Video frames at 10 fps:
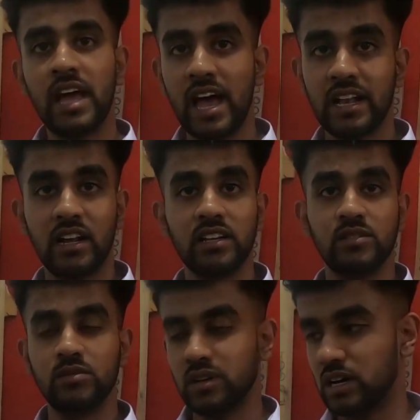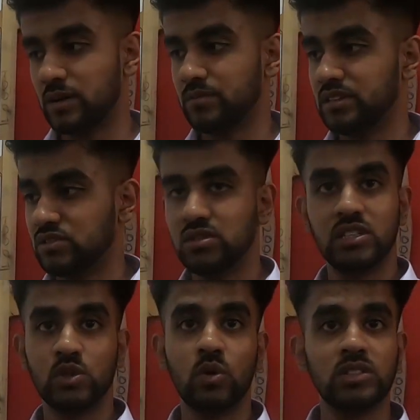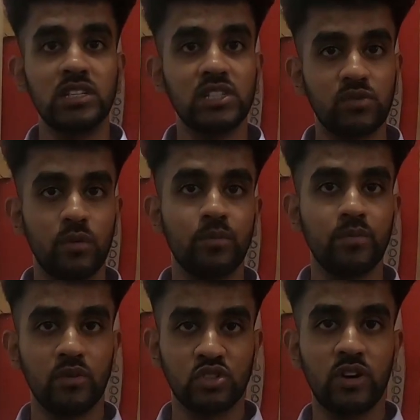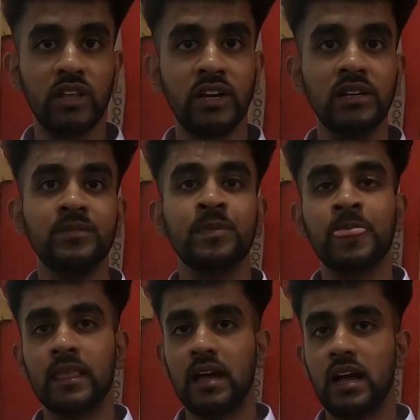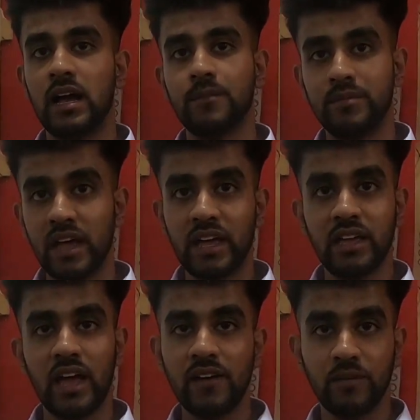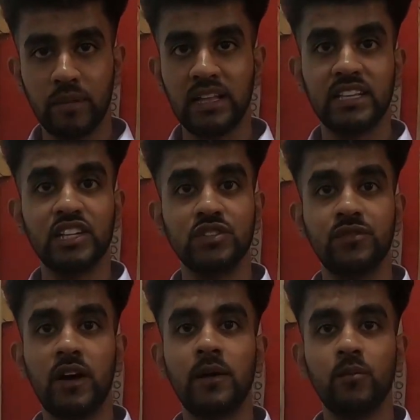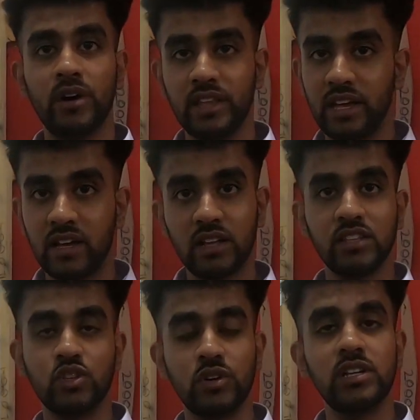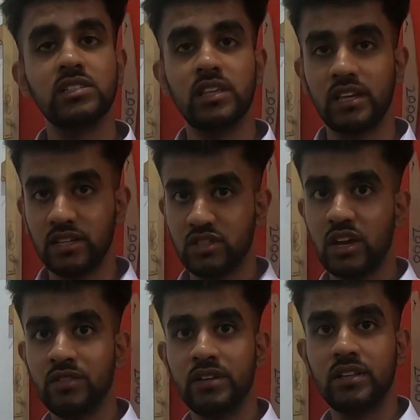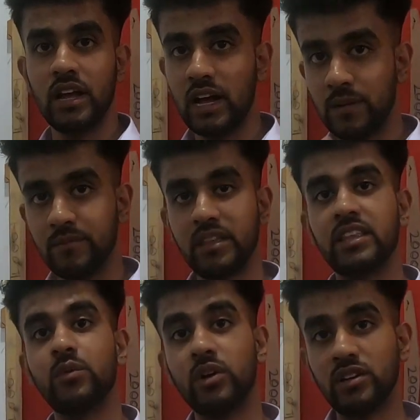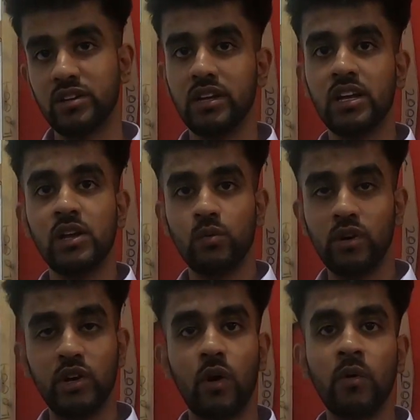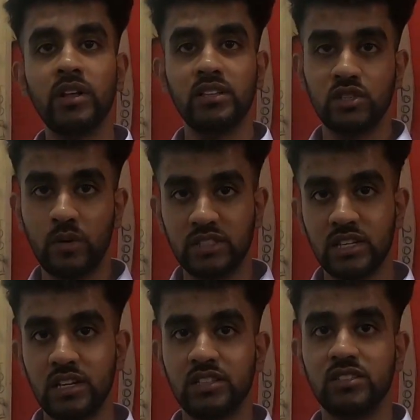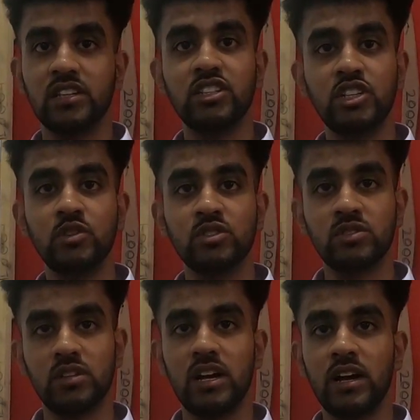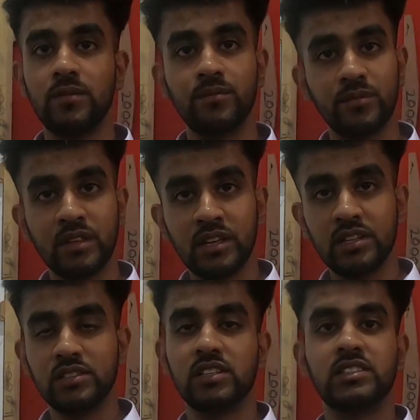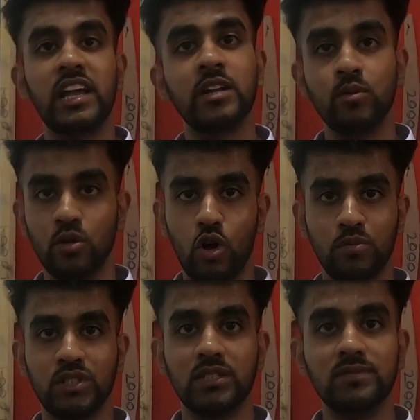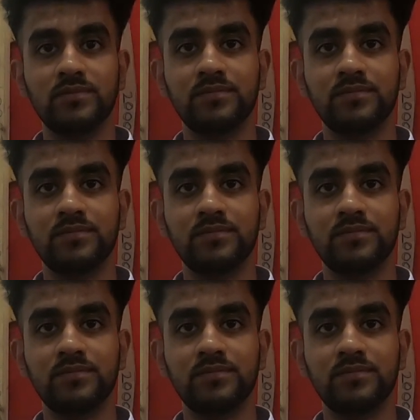And the sourcing is from Australia. They have a plantation farm where they cut the trees, they shave it, and they regrow it. So it's a continuous, sustainable option.